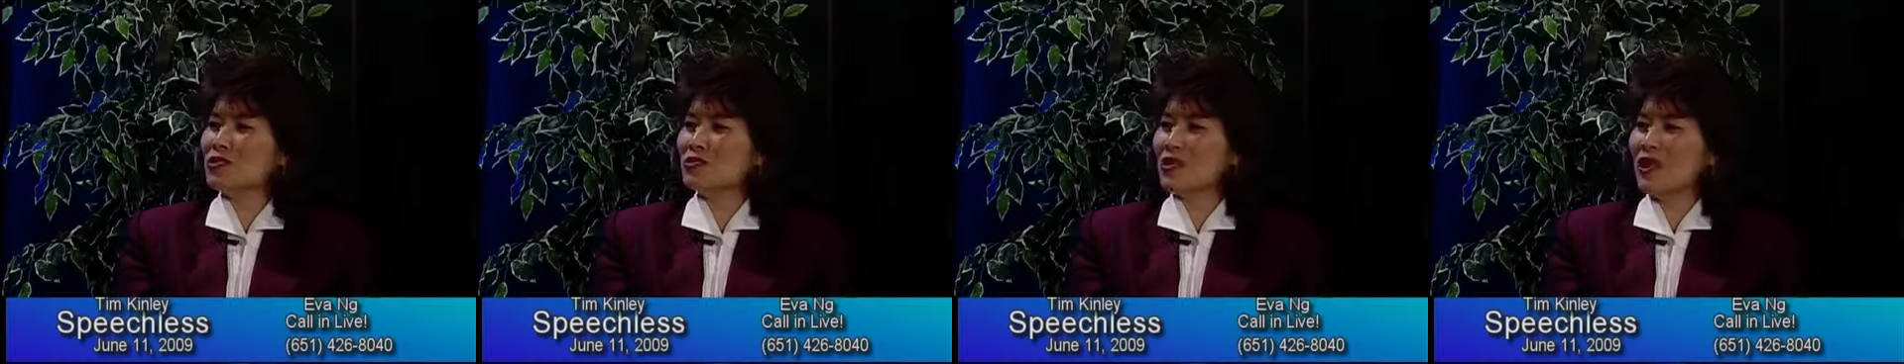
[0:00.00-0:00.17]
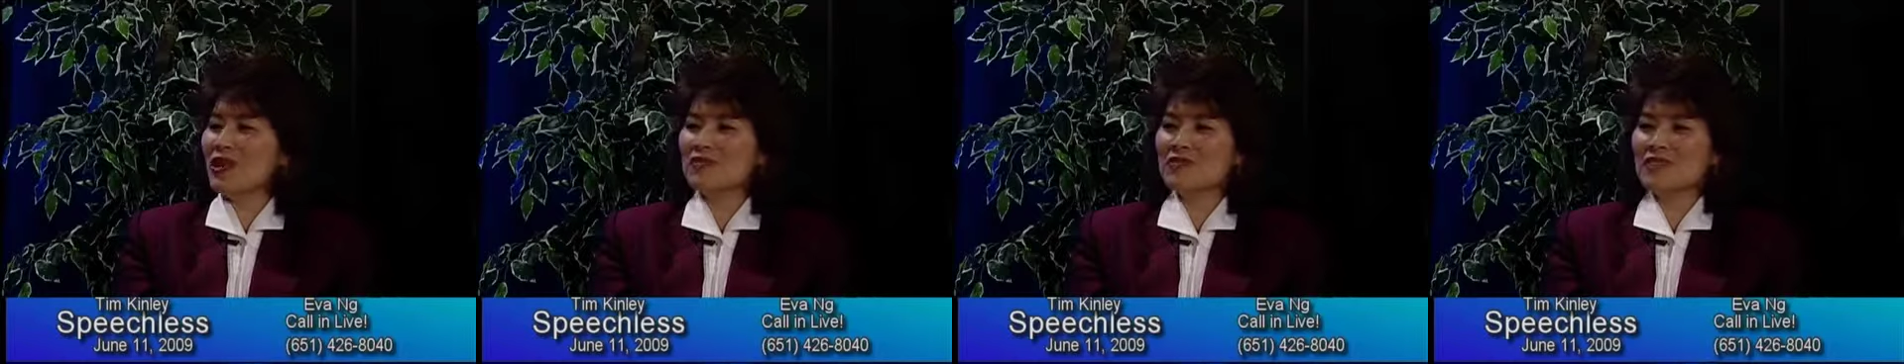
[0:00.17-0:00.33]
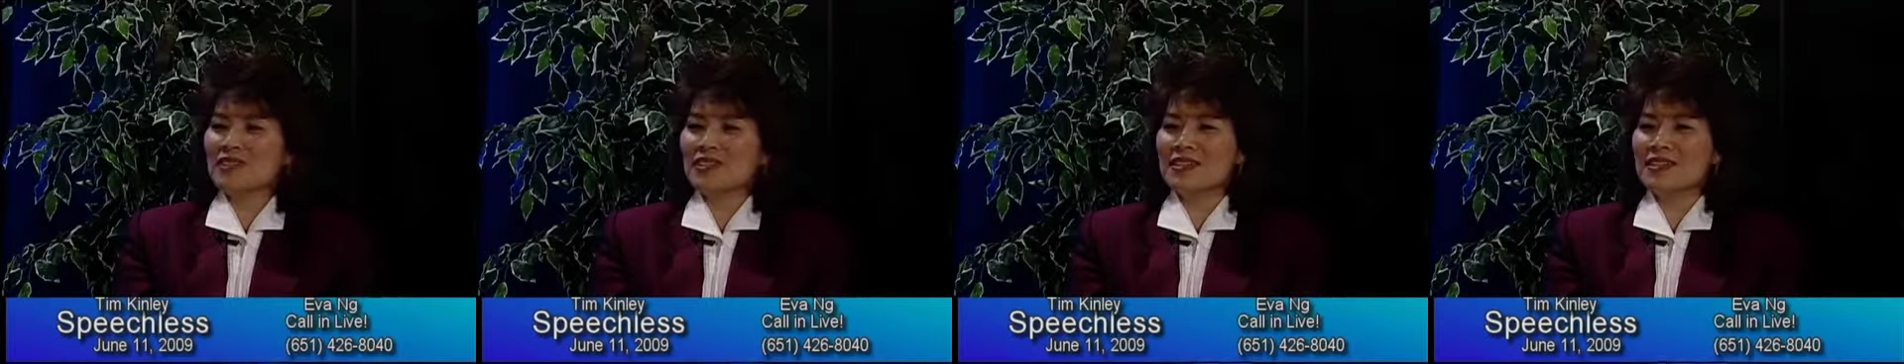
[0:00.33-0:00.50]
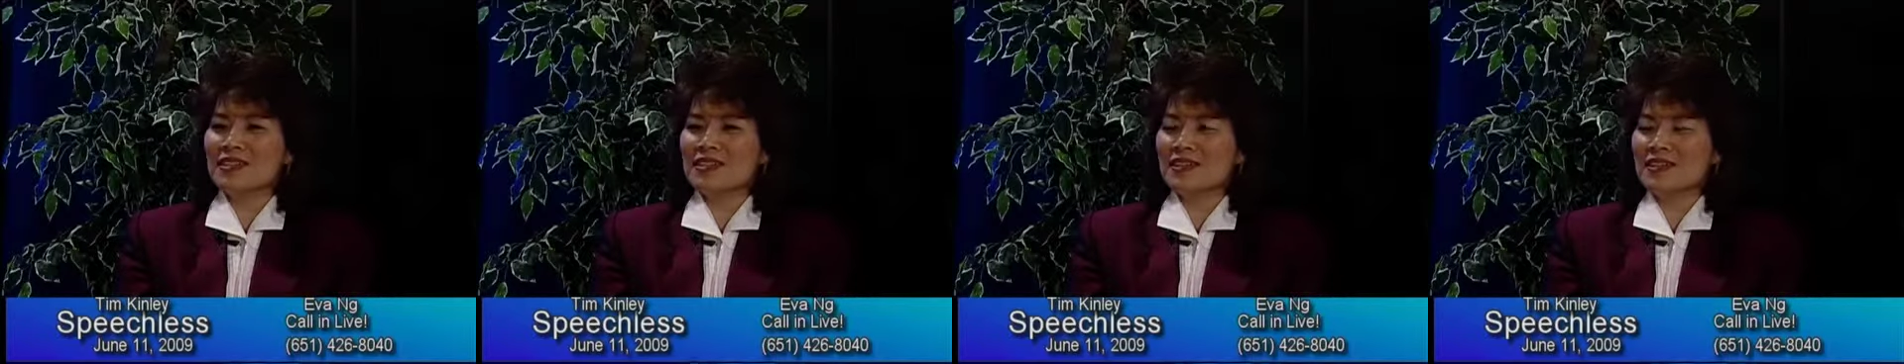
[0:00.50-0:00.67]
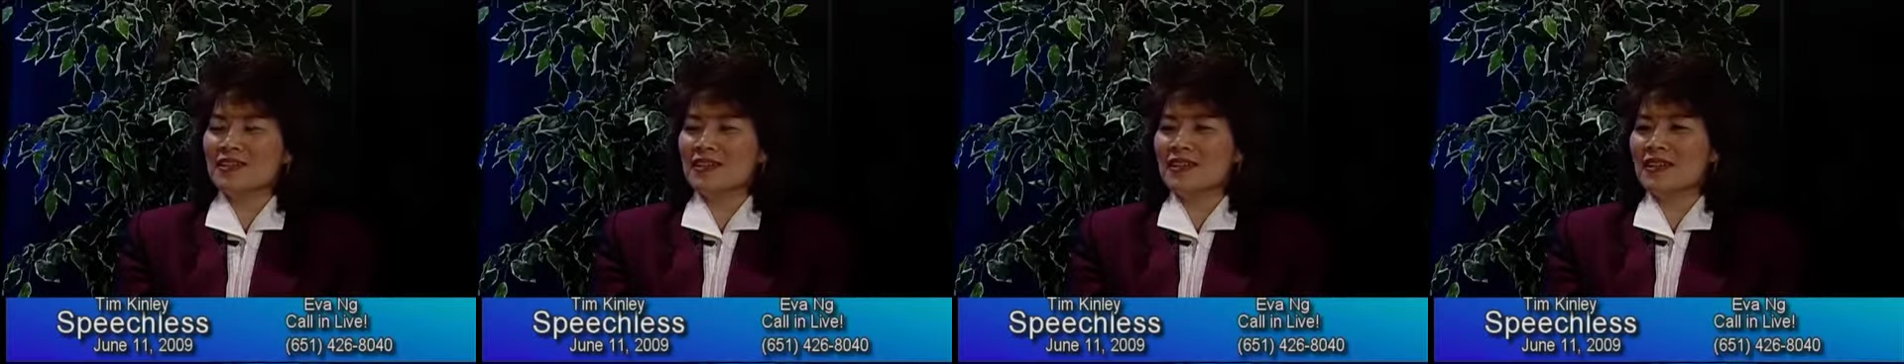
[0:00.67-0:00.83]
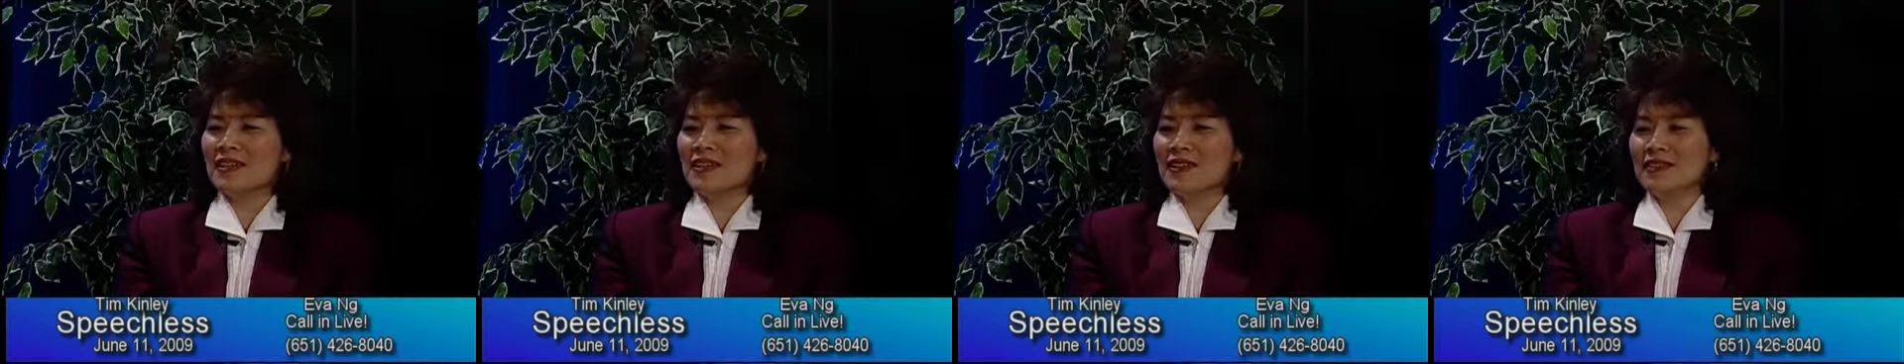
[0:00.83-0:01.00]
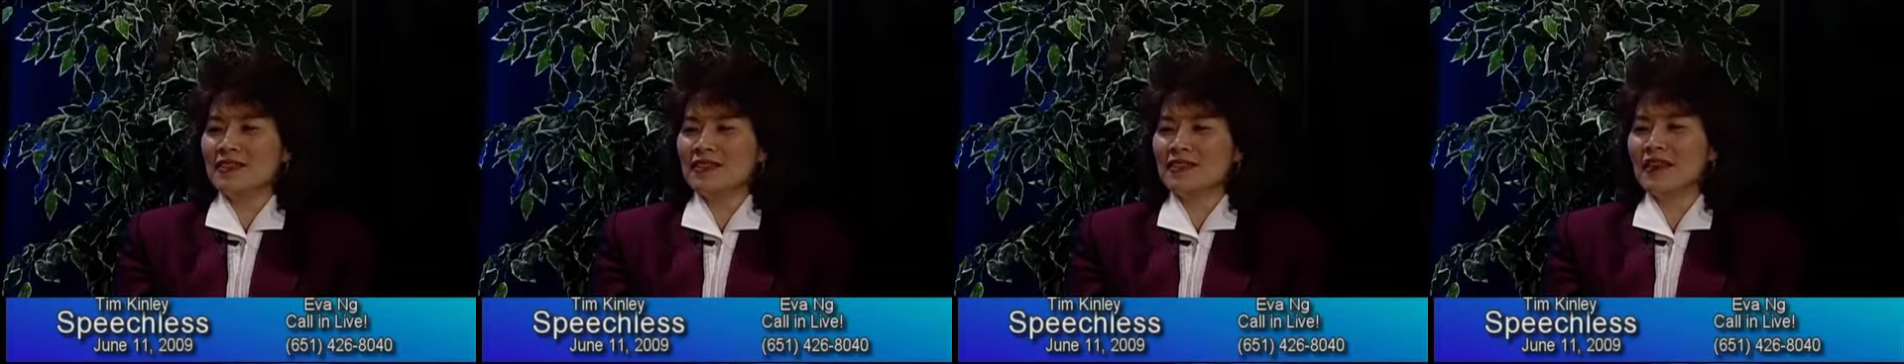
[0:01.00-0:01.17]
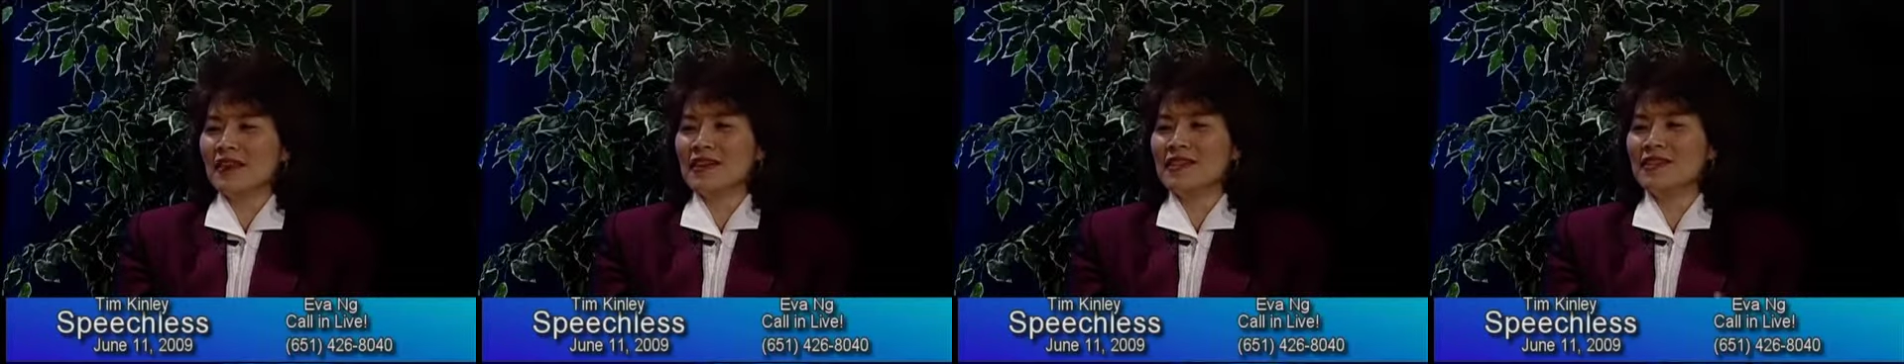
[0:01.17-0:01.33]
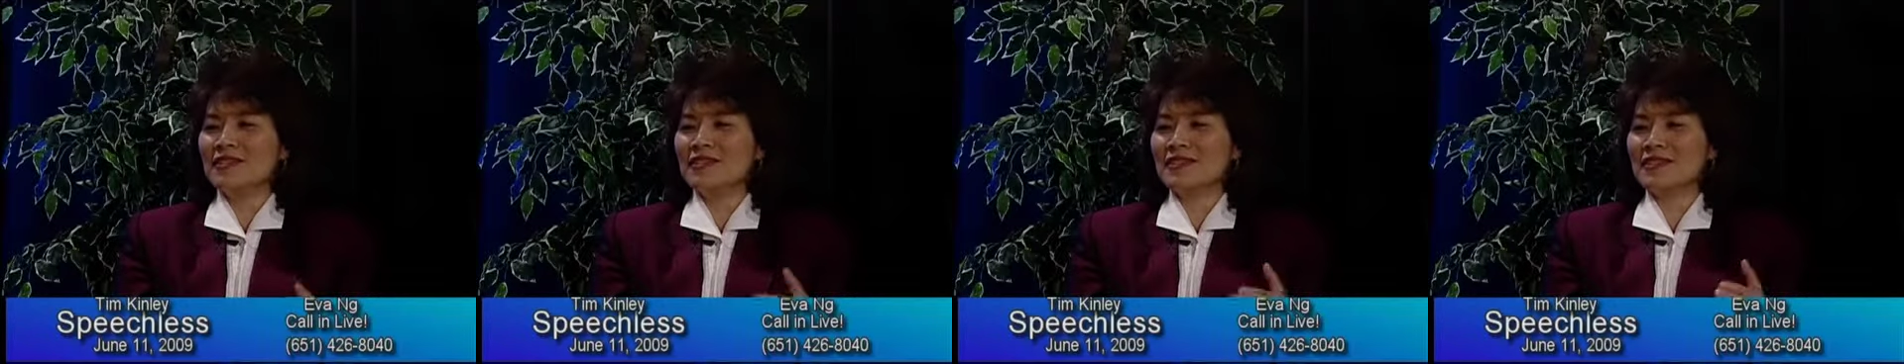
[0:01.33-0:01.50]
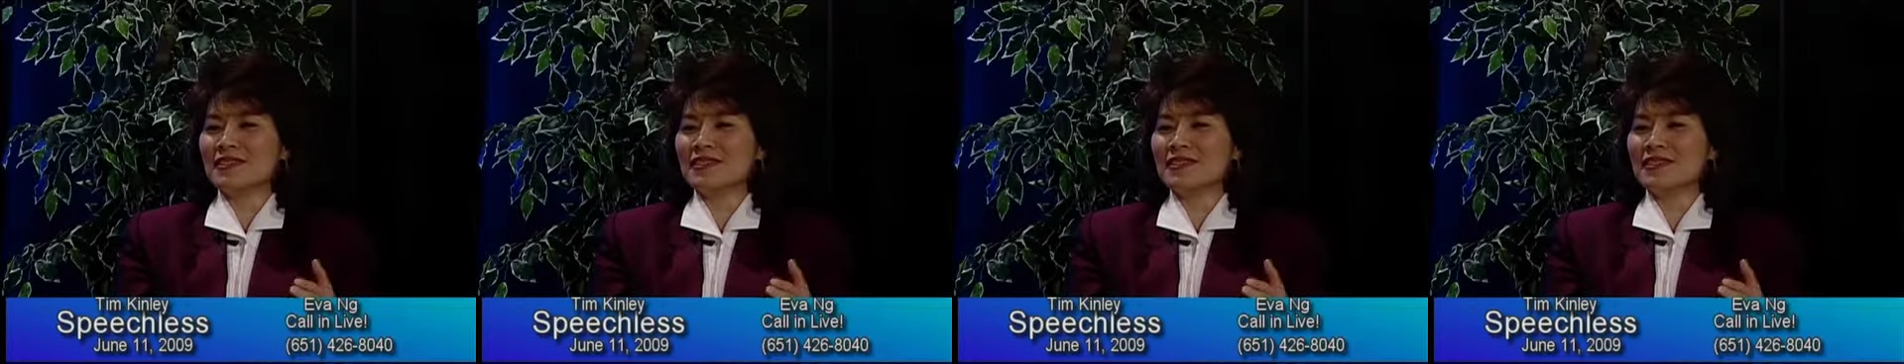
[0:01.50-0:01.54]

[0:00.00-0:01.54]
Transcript: travel it at night,